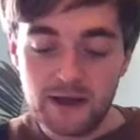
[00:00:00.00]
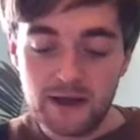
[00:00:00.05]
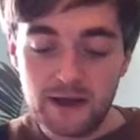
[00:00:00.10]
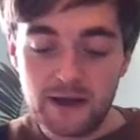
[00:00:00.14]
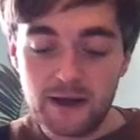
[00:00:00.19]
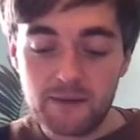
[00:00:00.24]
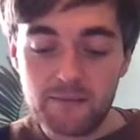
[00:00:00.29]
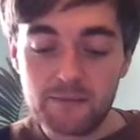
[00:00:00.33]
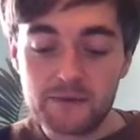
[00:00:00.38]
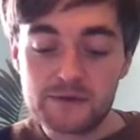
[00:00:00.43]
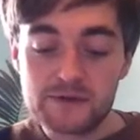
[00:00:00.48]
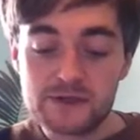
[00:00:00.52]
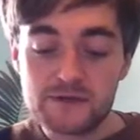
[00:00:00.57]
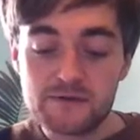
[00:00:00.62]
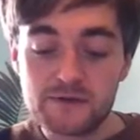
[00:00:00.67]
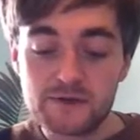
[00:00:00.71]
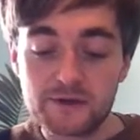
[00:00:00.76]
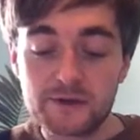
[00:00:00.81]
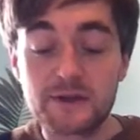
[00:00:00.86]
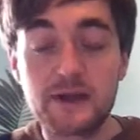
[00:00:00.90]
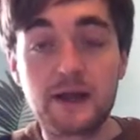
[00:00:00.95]
and then once
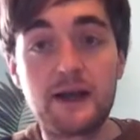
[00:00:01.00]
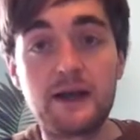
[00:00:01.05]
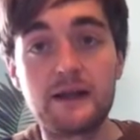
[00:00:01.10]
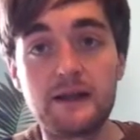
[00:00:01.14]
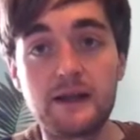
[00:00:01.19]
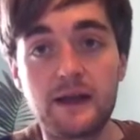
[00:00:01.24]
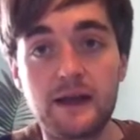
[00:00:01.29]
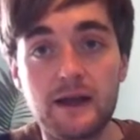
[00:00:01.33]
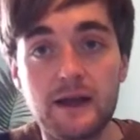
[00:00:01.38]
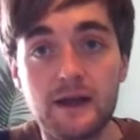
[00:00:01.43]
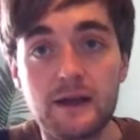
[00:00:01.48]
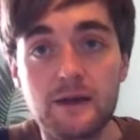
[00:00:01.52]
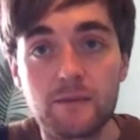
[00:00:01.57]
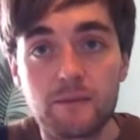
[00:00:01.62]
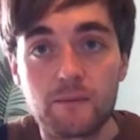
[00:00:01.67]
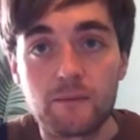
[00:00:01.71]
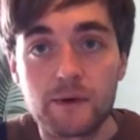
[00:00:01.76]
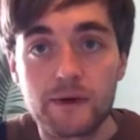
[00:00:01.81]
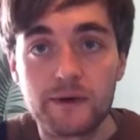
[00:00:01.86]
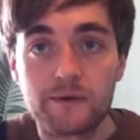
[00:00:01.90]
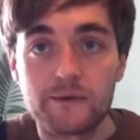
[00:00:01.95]
you've done that, then
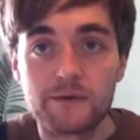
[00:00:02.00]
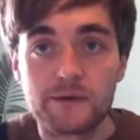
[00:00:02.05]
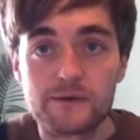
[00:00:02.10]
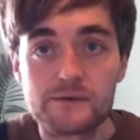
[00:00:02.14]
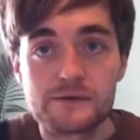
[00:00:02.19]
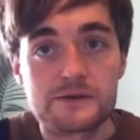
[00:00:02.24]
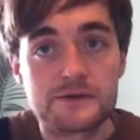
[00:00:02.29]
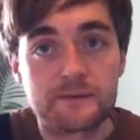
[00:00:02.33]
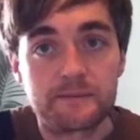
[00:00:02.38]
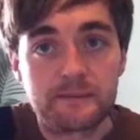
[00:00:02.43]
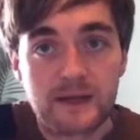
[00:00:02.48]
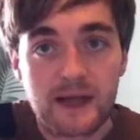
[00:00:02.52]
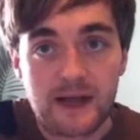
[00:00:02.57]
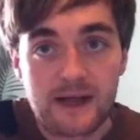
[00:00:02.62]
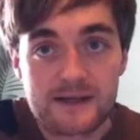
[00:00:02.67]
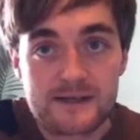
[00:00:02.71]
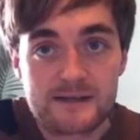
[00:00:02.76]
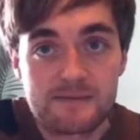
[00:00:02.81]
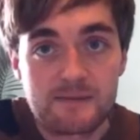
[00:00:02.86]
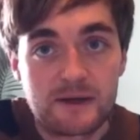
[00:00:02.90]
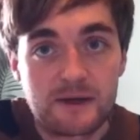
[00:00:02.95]
we'll do some
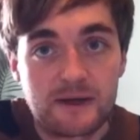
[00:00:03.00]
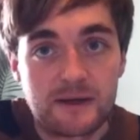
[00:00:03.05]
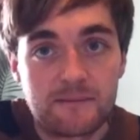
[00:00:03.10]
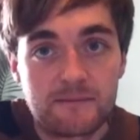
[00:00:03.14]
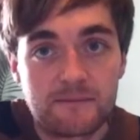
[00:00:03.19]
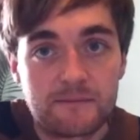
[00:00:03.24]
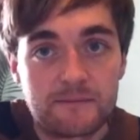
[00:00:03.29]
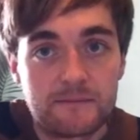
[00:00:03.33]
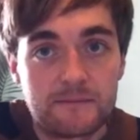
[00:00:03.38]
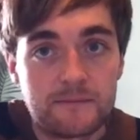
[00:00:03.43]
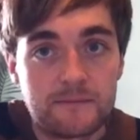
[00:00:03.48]
Carter Picking.